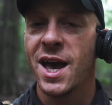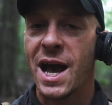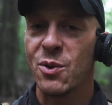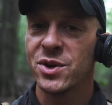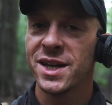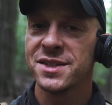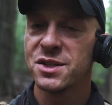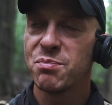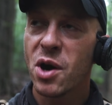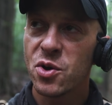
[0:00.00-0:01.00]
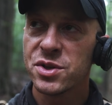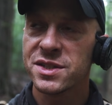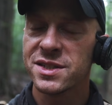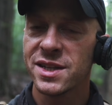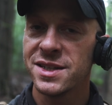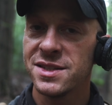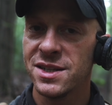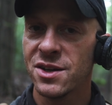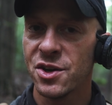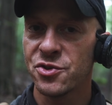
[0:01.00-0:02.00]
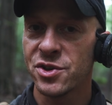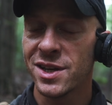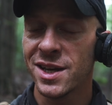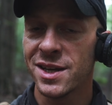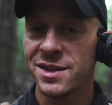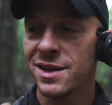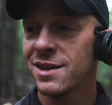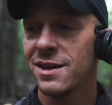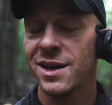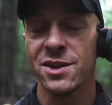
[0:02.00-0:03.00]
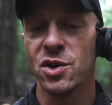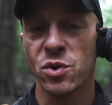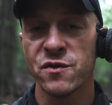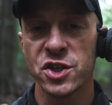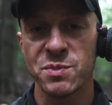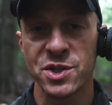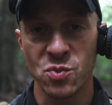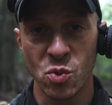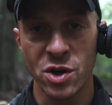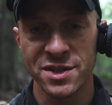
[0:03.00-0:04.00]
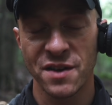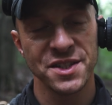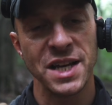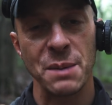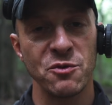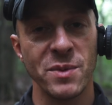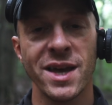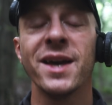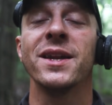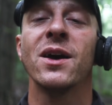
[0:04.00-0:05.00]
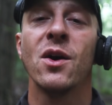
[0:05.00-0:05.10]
I would guess it's post 1900, and I don't know where Fishman's was off the top of my head.